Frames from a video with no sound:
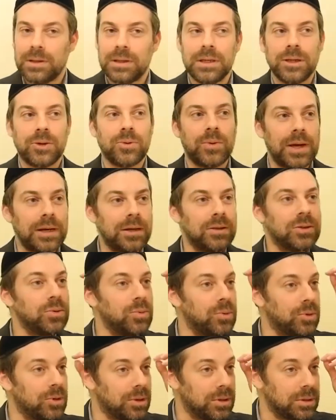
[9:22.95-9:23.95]
He created the
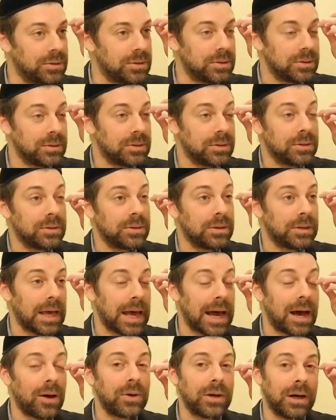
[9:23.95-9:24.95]
world
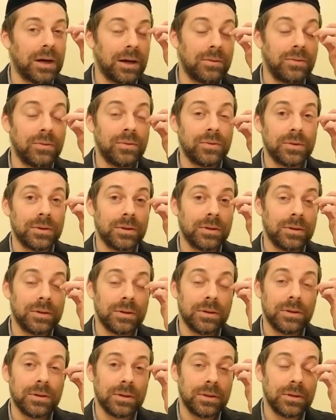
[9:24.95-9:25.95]
out of
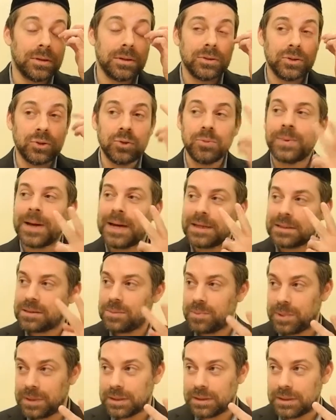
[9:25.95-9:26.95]
2
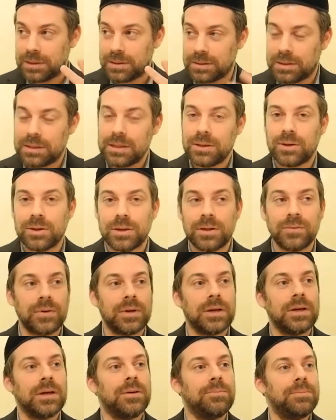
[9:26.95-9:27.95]
possibilities. He could
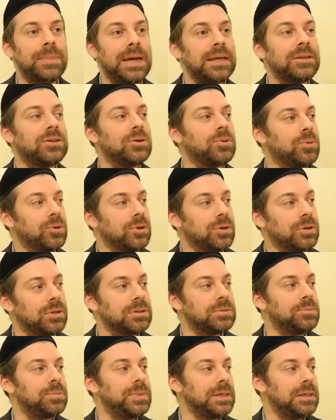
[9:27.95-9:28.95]
have made the
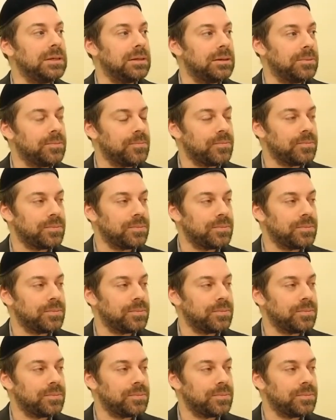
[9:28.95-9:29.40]
world be,